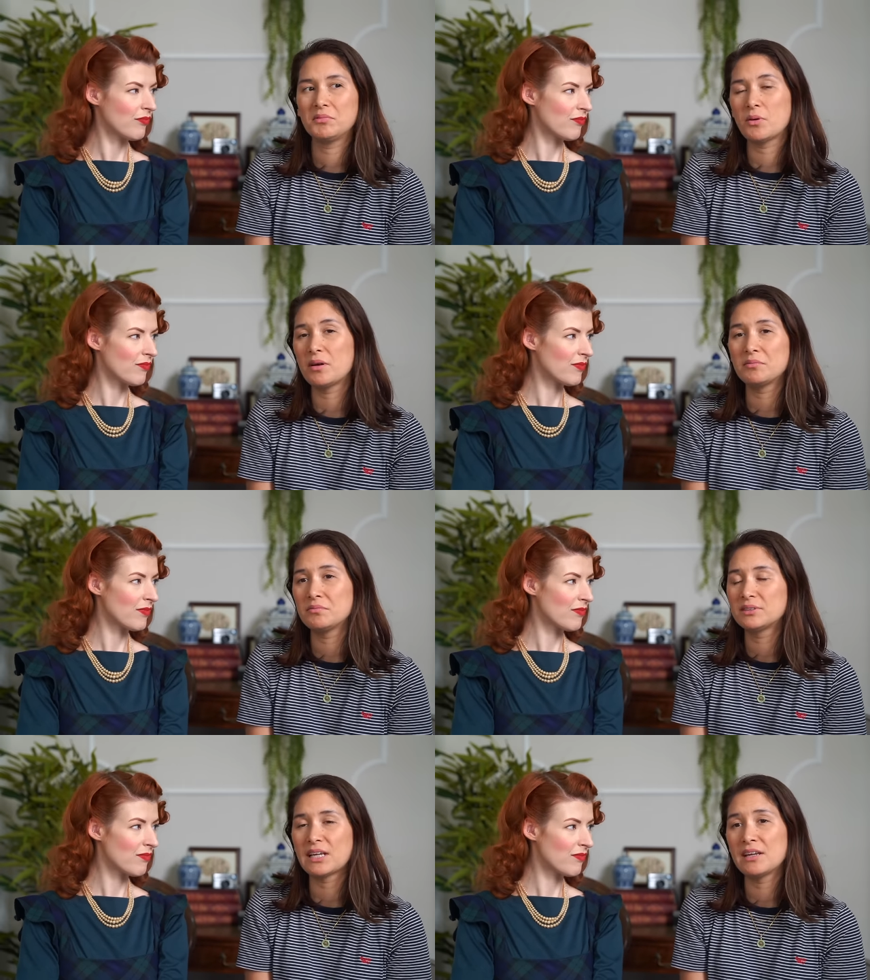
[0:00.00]
Speaker 1: quite
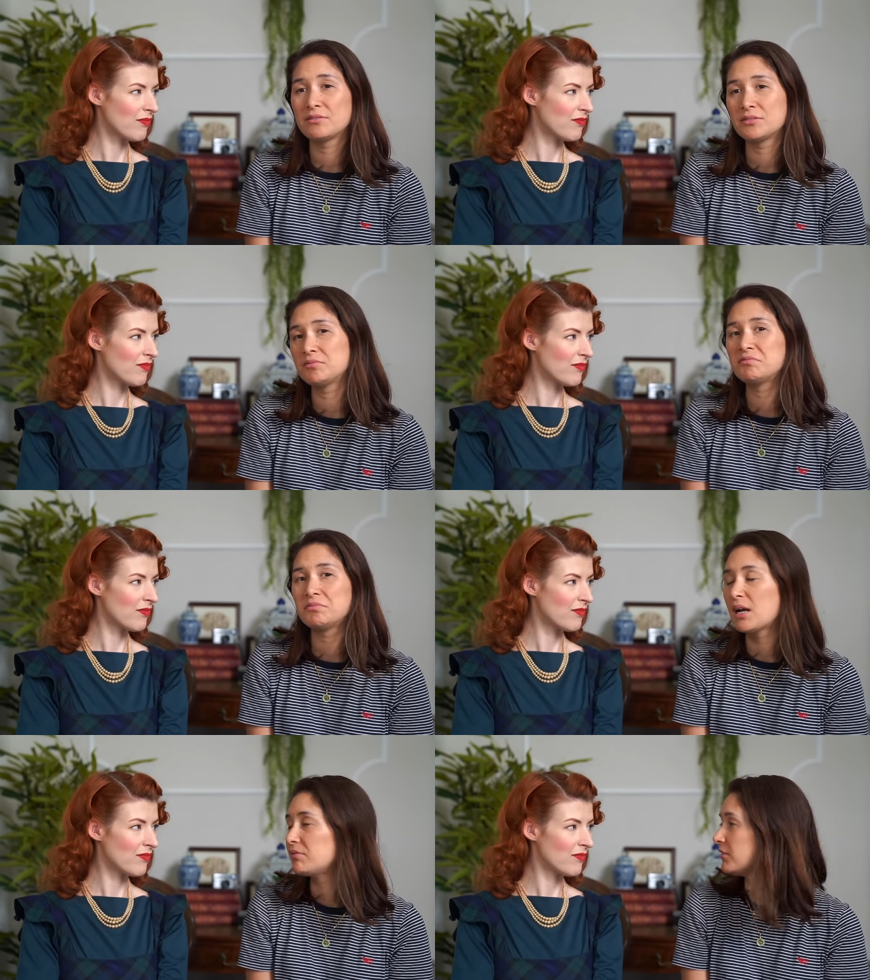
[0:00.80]
safe and
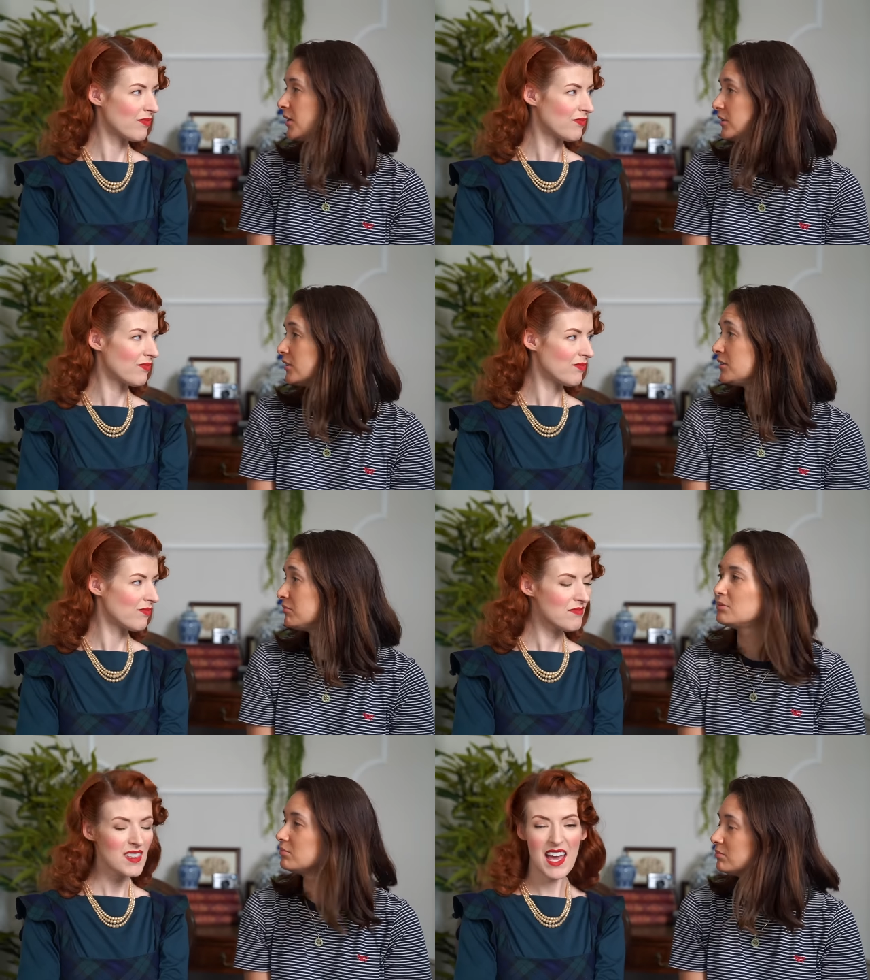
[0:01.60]
have fun
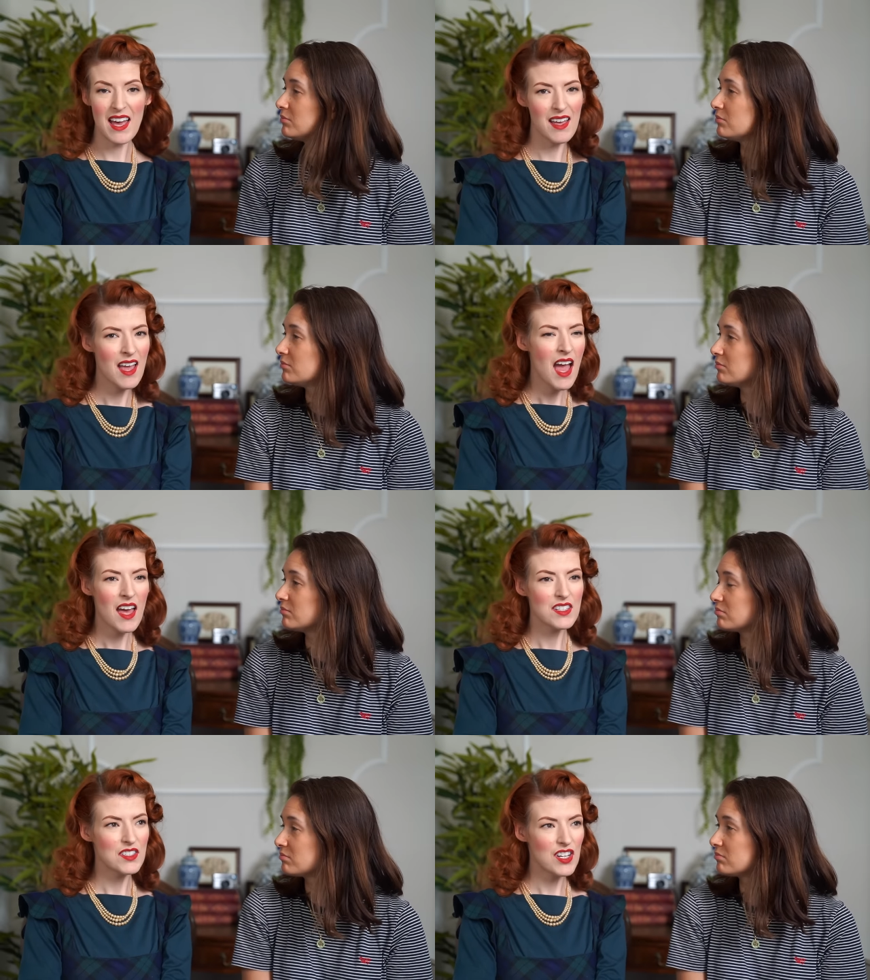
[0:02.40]
and
Speaker 2: yeah.
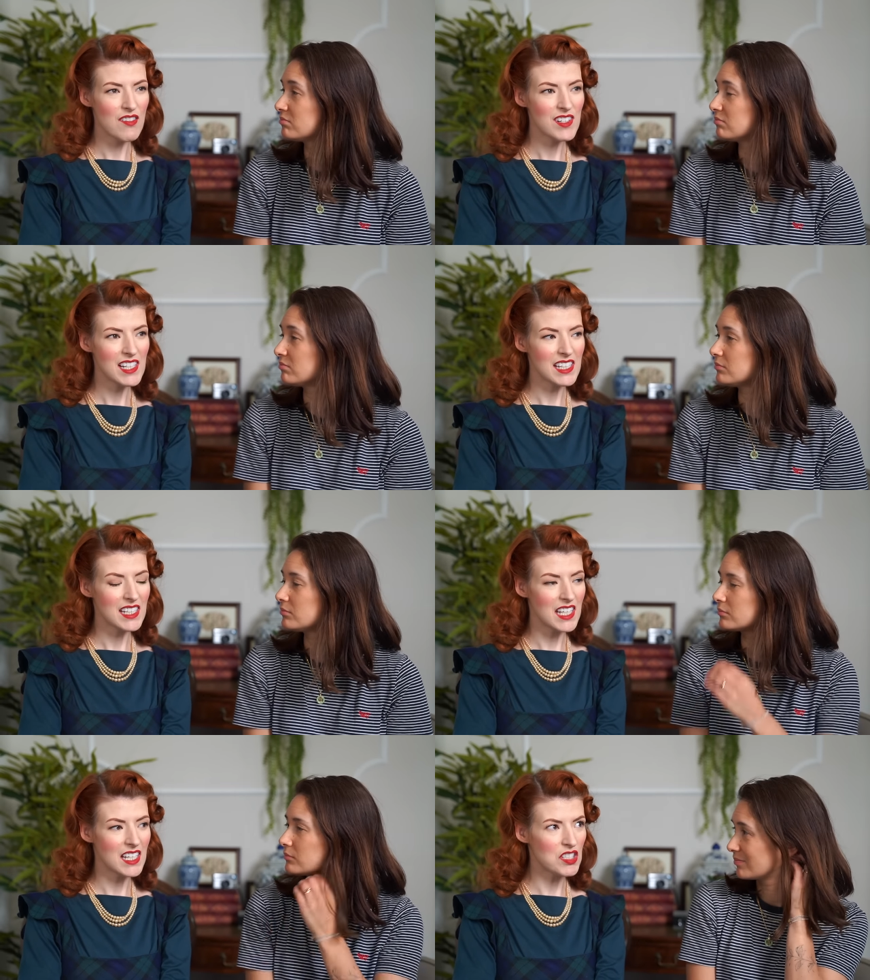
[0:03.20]

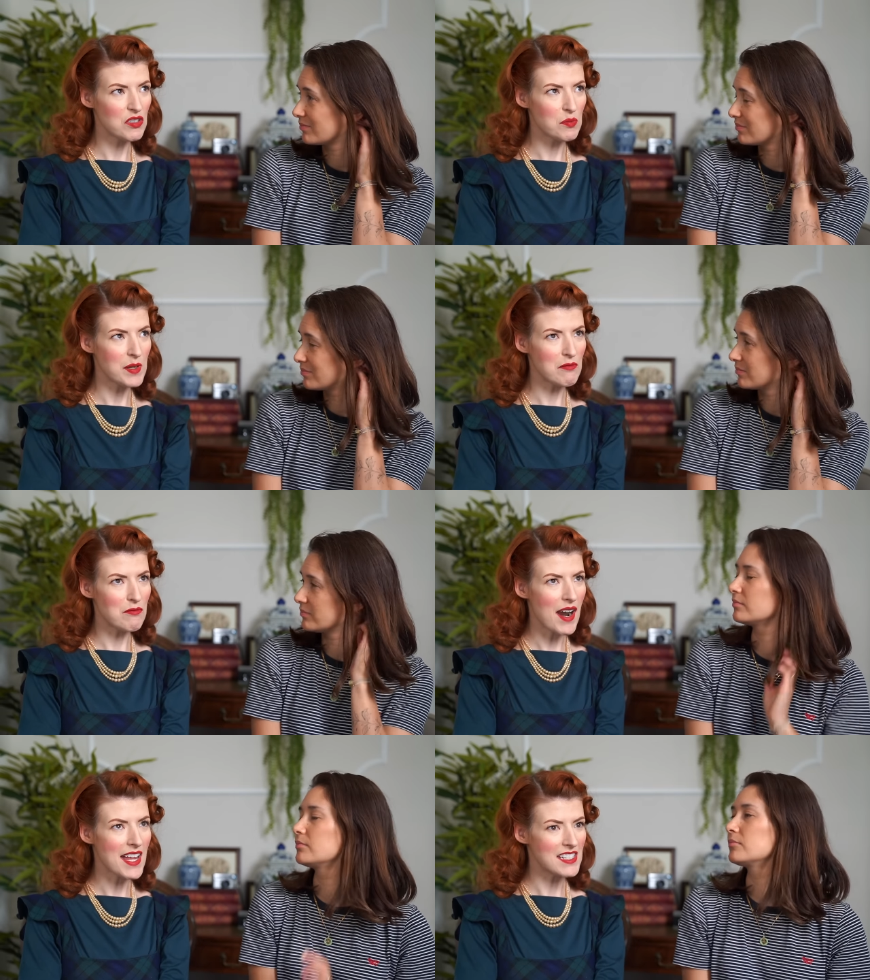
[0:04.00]
Generally, you'll be
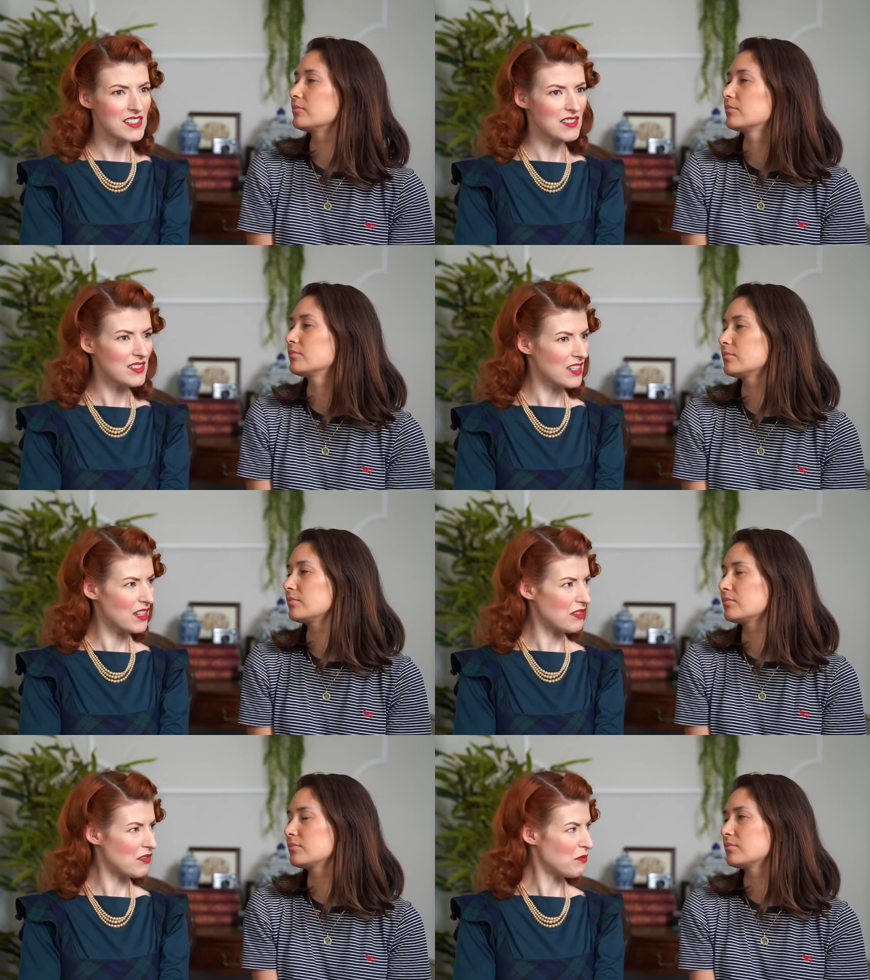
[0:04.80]
read as
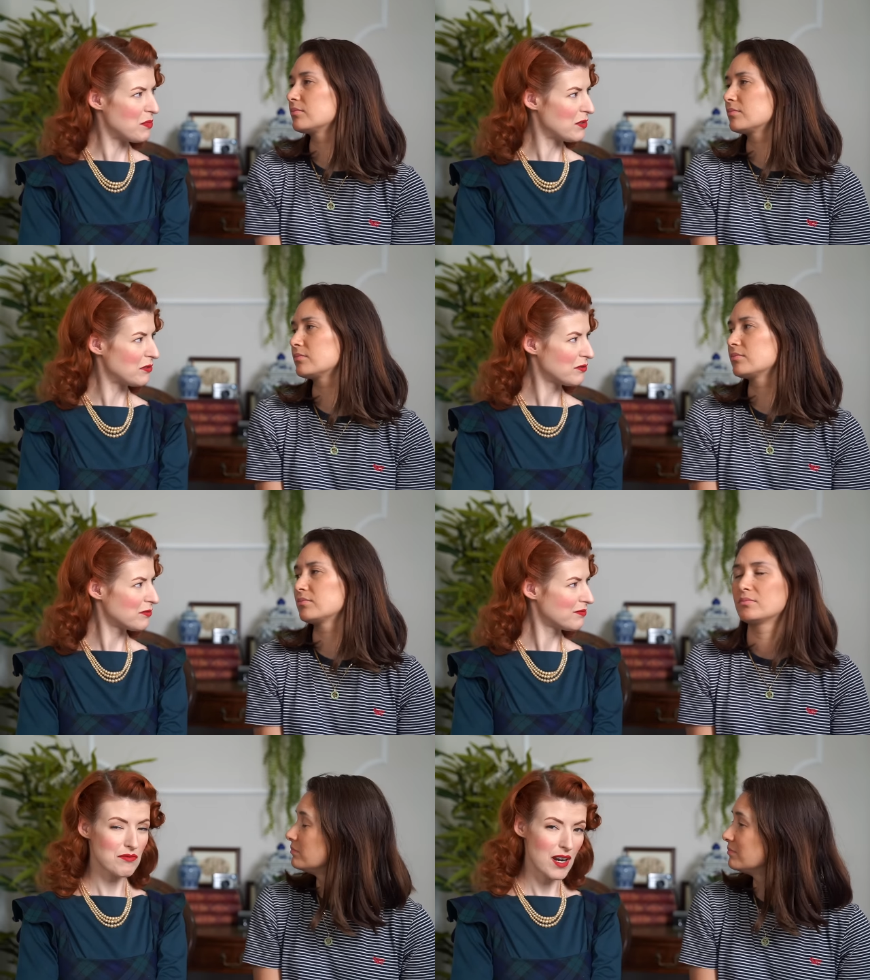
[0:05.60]
a group of
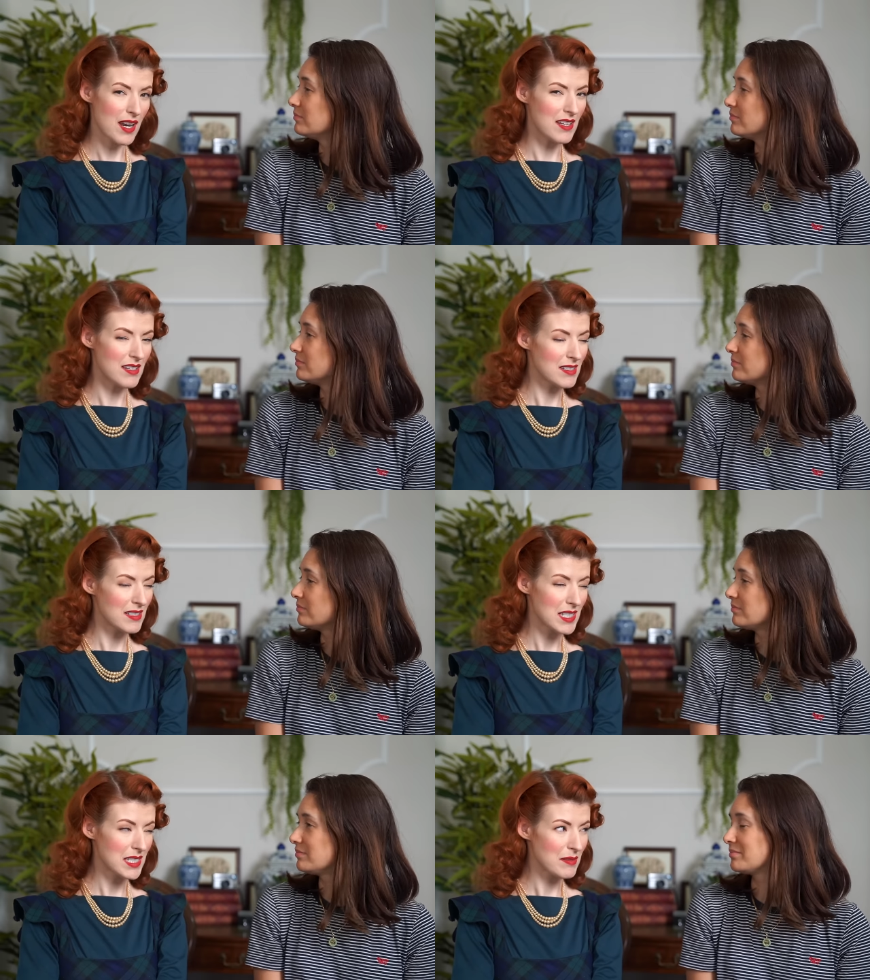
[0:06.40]

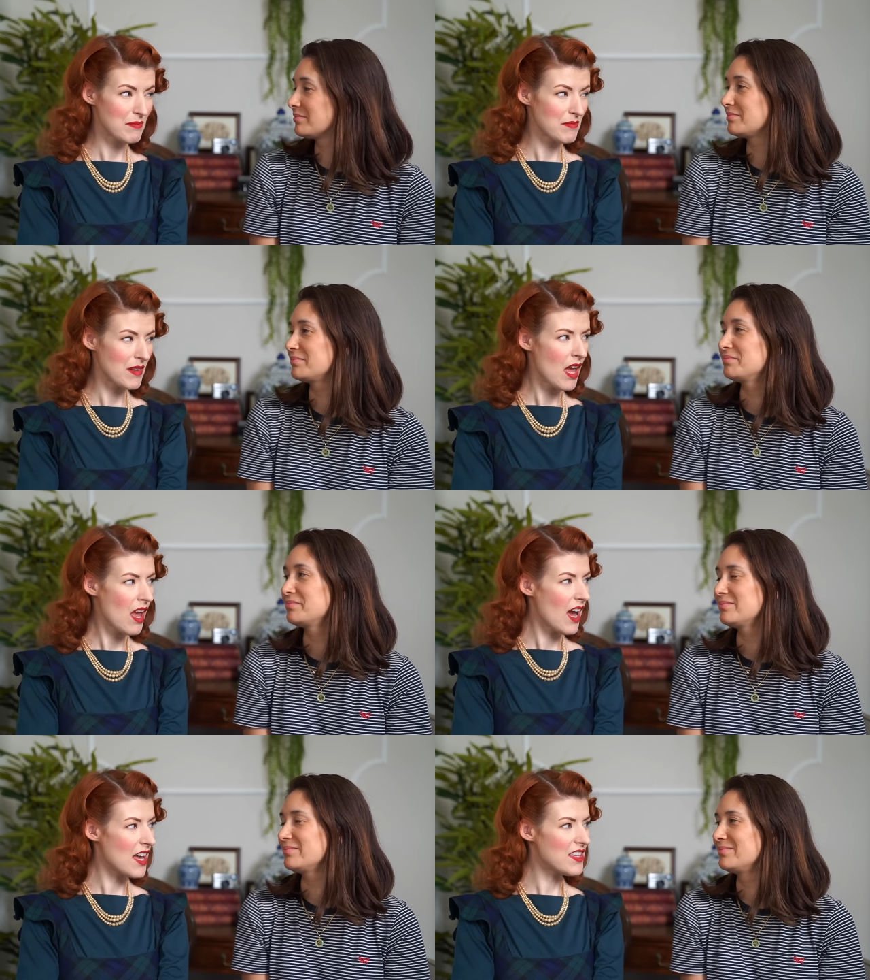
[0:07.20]
friends. I